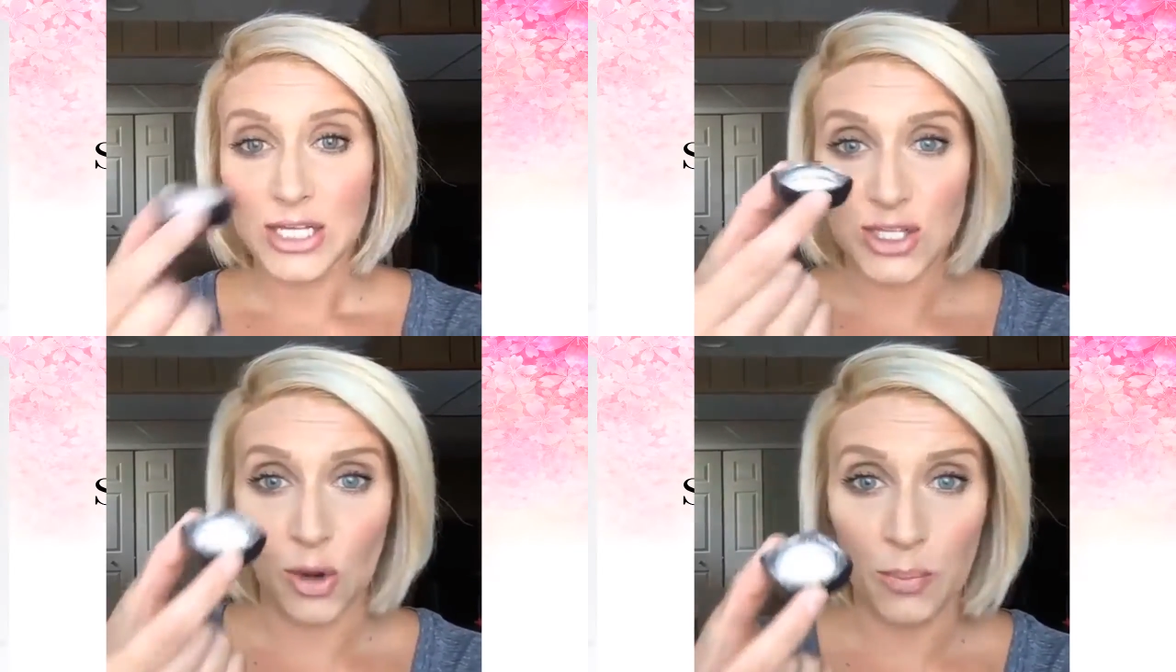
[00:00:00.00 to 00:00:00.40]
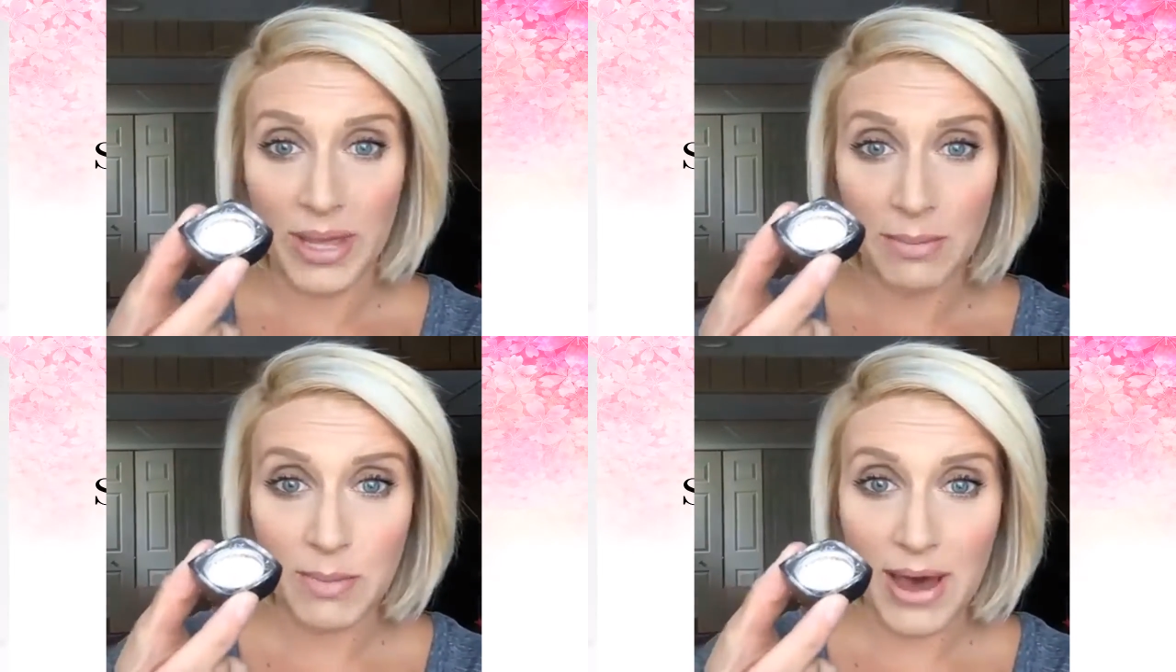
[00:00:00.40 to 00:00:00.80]
So
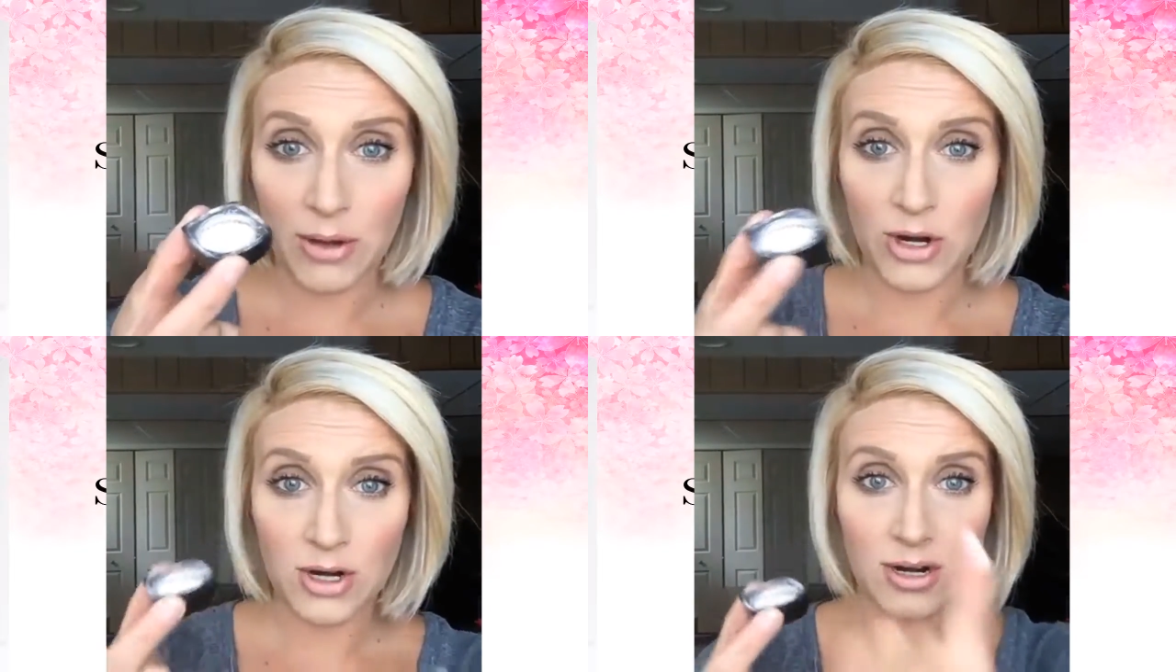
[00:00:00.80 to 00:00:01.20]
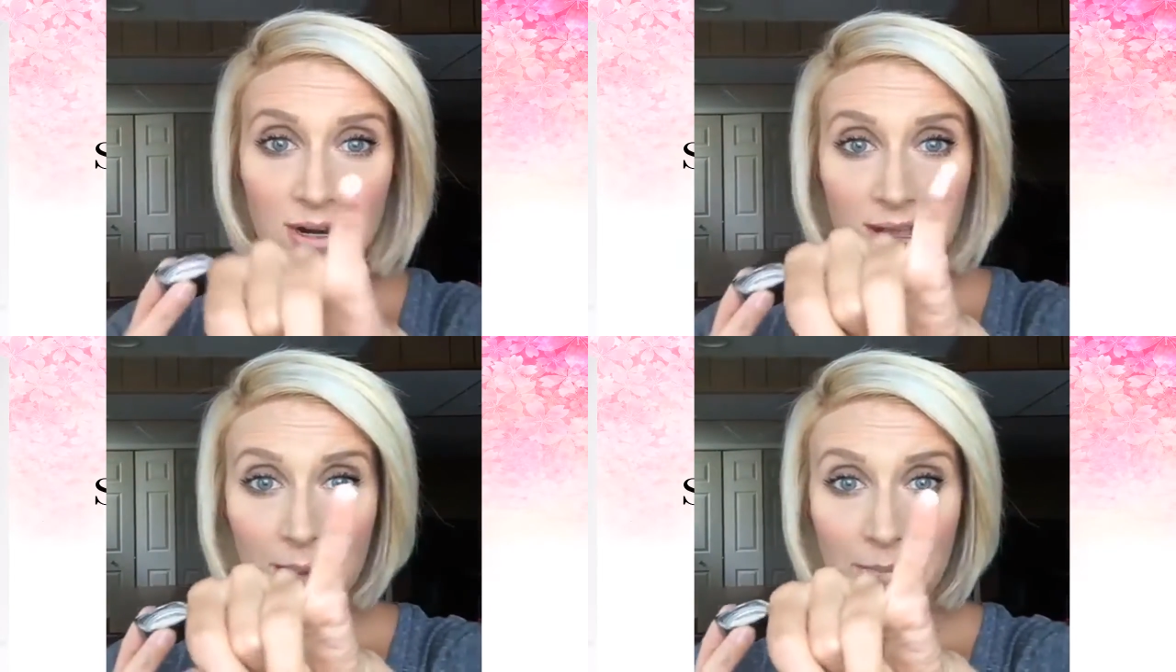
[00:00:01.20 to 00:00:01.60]
pigment powder,
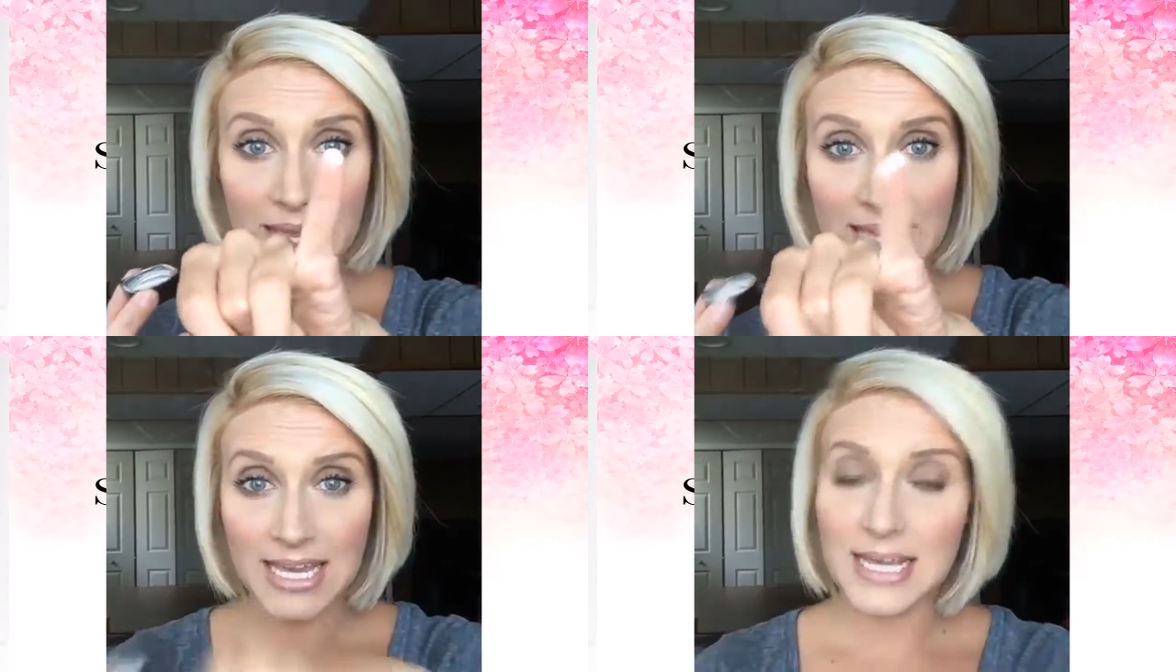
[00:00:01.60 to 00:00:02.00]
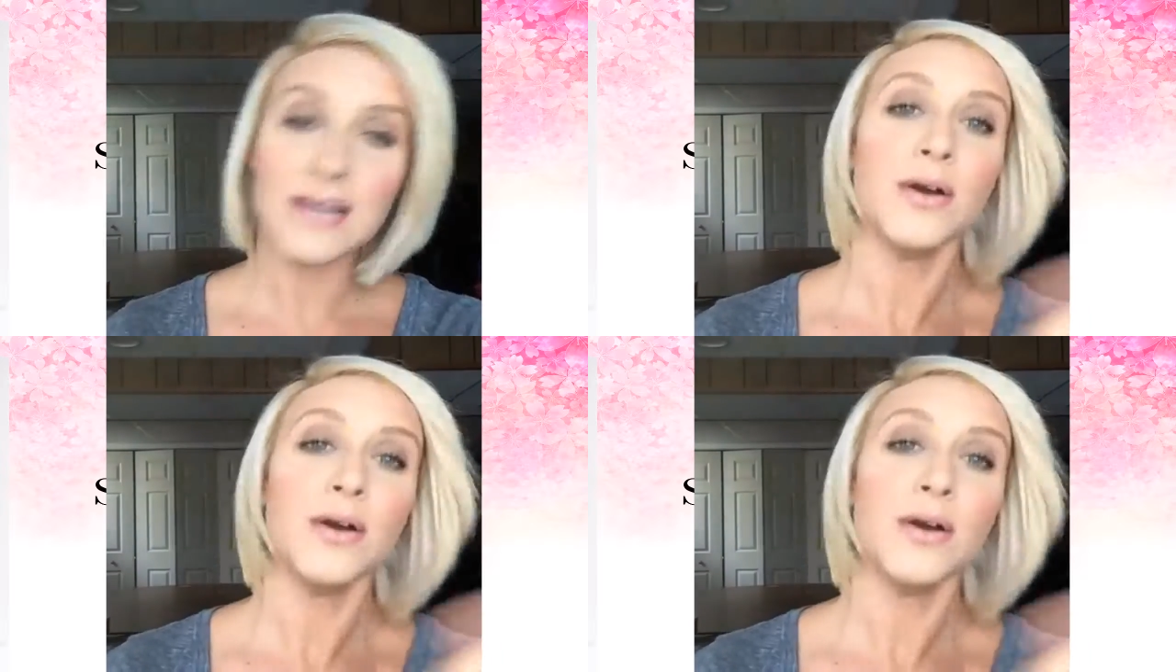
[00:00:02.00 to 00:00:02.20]
pinky,